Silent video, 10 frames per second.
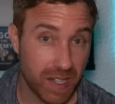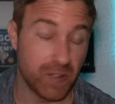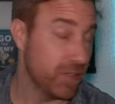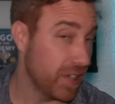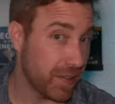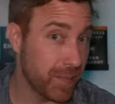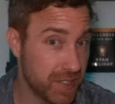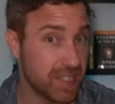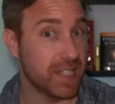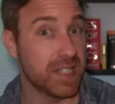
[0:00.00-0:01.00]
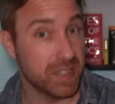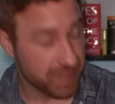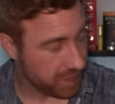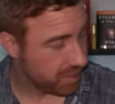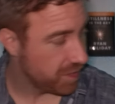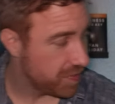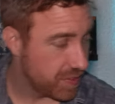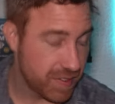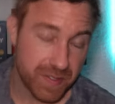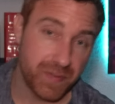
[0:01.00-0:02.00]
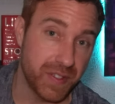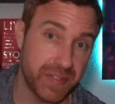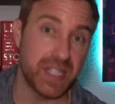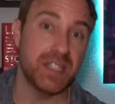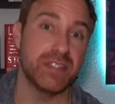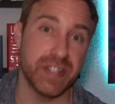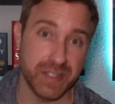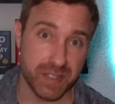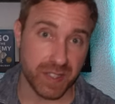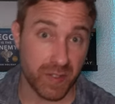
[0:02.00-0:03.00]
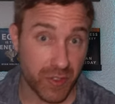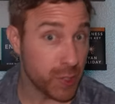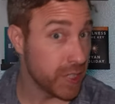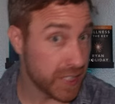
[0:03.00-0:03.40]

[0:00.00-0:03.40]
I don't recommend taking 15 trains in 30